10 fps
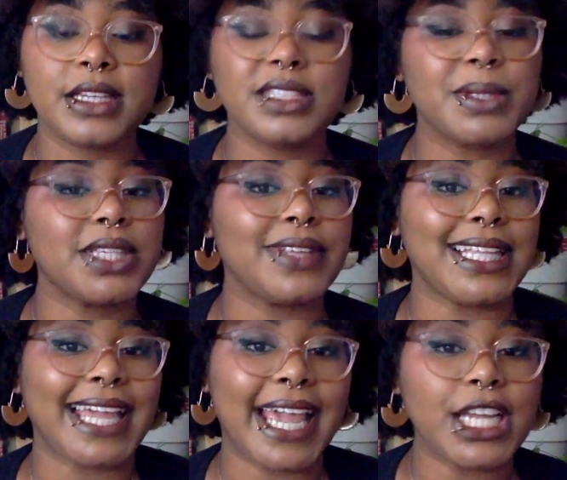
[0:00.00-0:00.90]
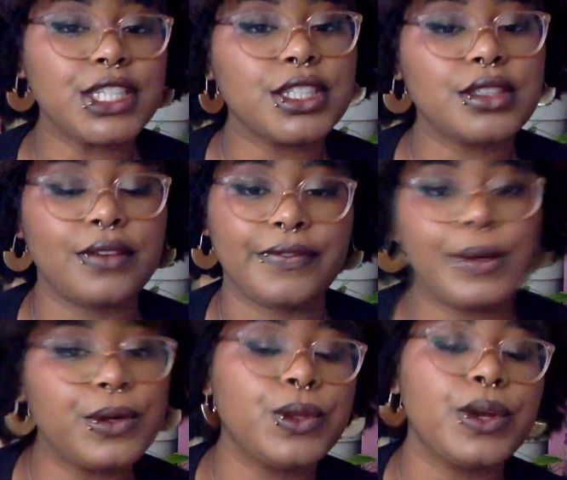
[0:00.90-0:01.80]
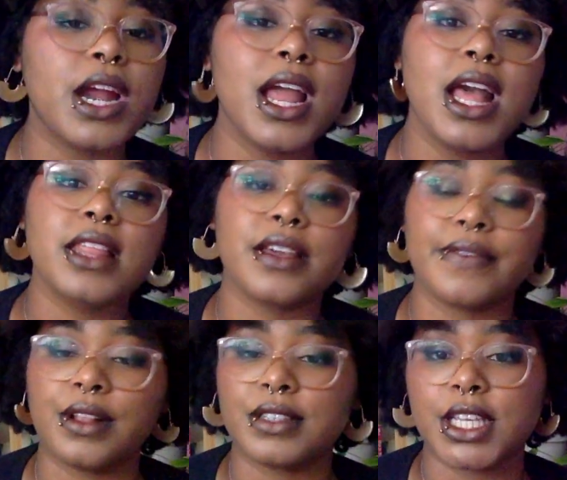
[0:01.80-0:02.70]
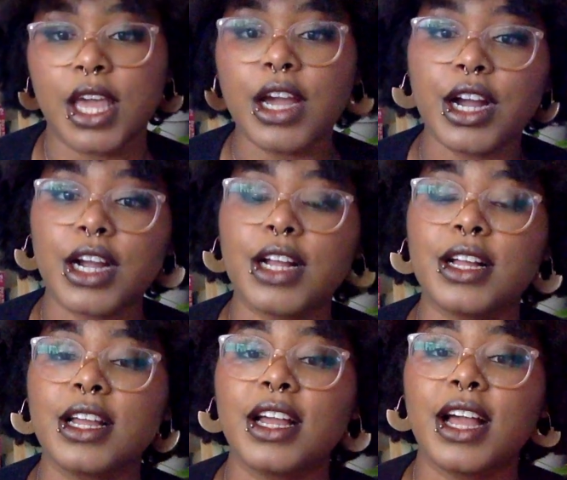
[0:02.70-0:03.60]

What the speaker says: specifically Haitian folklore, that follows a young girl